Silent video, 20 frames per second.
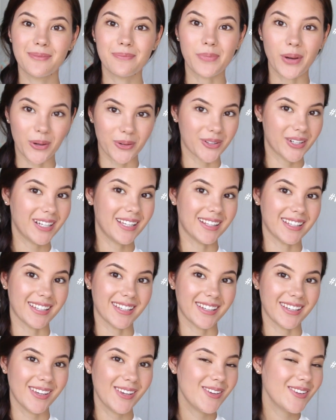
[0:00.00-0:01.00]
But
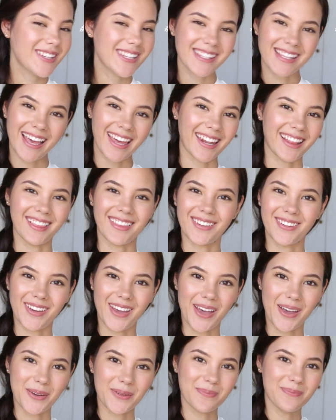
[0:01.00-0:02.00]
really, you just had a little
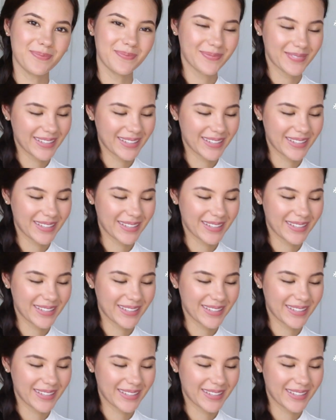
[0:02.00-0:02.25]
help.